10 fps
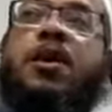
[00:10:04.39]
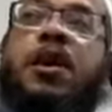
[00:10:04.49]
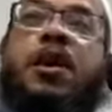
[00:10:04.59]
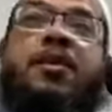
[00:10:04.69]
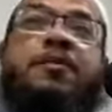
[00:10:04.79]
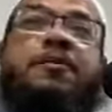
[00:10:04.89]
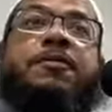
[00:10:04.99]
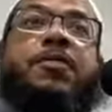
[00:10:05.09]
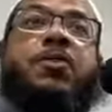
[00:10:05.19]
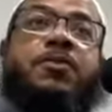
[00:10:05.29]
of
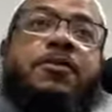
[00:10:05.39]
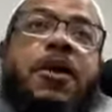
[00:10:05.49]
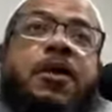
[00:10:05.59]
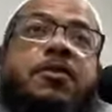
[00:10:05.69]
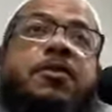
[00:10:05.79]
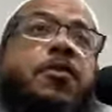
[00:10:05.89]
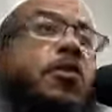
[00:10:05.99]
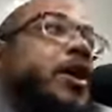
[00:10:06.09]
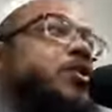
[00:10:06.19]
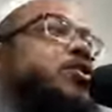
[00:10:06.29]
the kuffar of
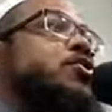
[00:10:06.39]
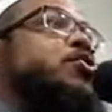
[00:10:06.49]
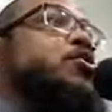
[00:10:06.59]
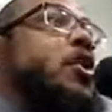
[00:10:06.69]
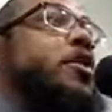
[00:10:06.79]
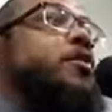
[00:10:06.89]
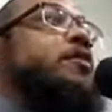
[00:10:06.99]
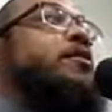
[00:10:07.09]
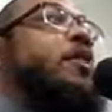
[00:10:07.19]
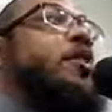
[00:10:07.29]
Quraysh started
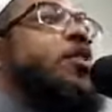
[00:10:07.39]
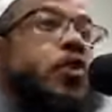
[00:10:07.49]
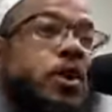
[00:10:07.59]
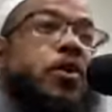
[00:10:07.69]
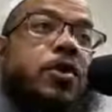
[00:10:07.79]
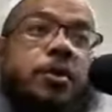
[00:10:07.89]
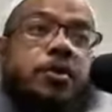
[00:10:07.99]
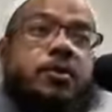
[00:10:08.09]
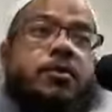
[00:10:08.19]
early on.